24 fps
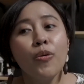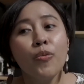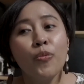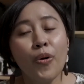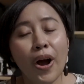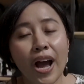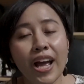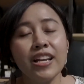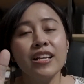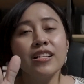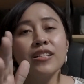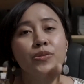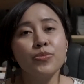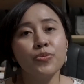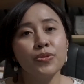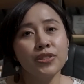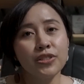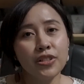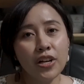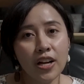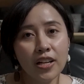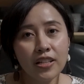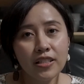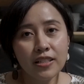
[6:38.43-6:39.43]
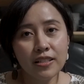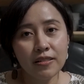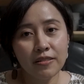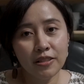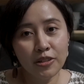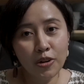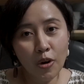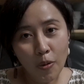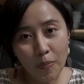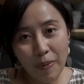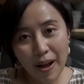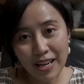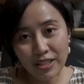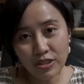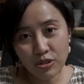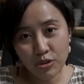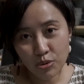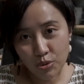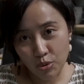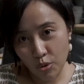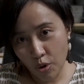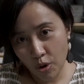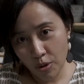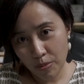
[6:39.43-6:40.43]
weddings will not go back to
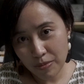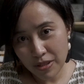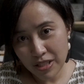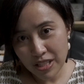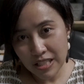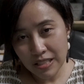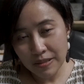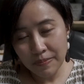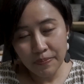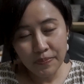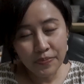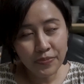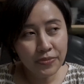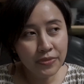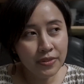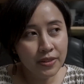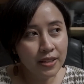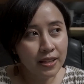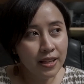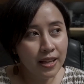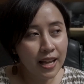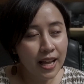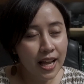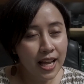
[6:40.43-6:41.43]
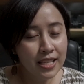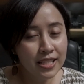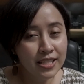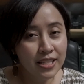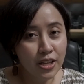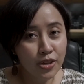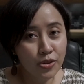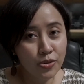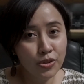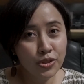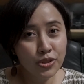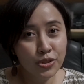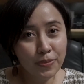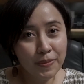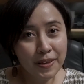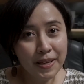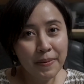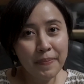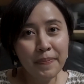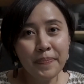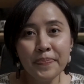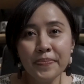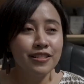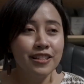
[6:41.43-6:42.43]
normal as they used to
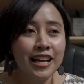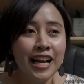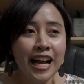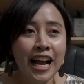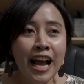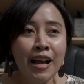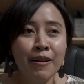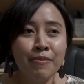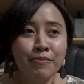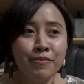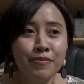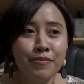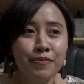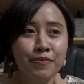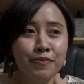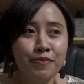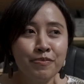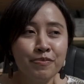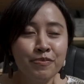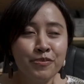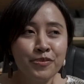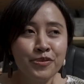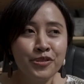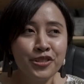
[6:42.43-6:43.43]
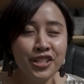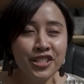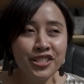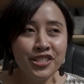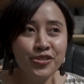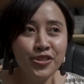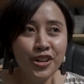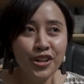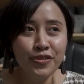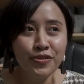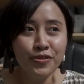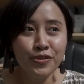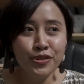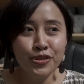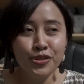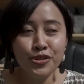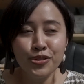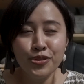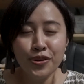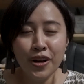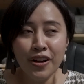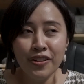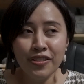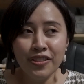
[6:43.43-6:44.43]
be. I'm just grateful
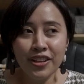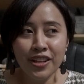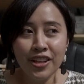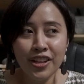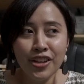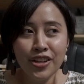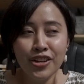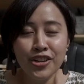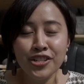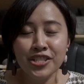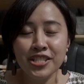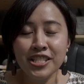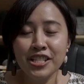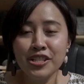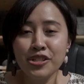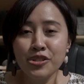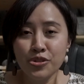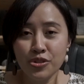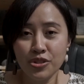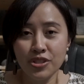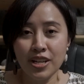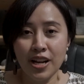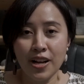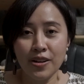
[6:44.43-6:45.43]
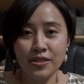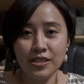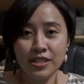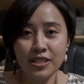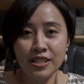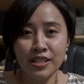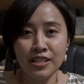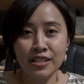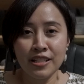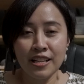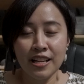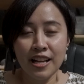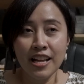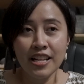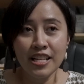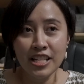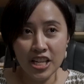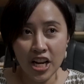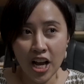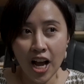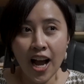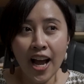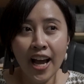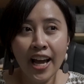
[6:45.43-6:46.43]
throughout the years since
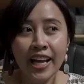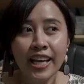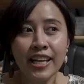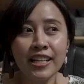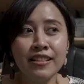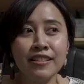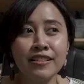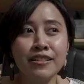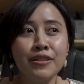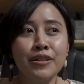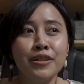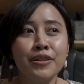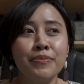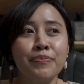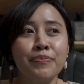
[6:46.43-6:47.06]
2009